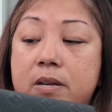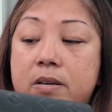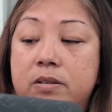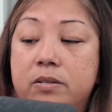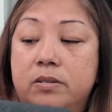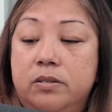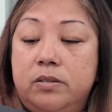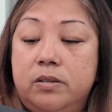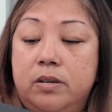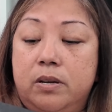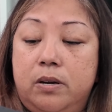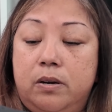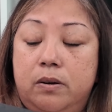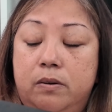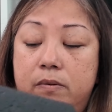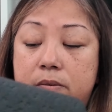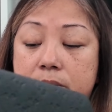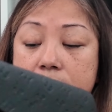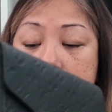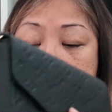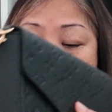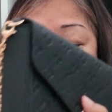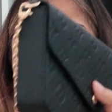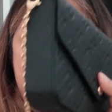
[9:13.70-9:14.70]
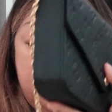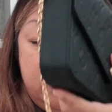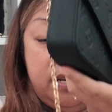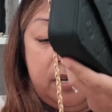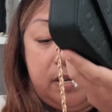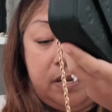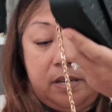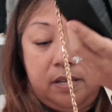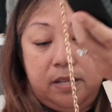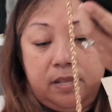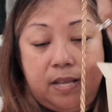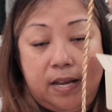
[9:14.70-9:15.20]
So
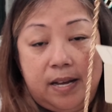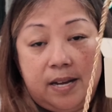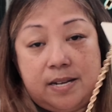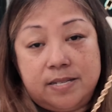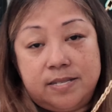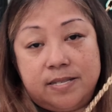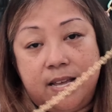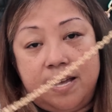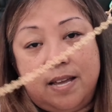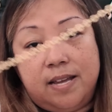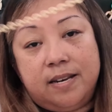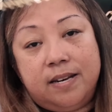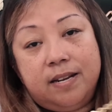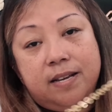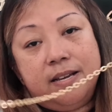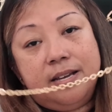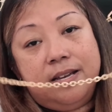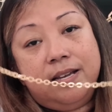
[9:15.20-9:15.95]
like I said,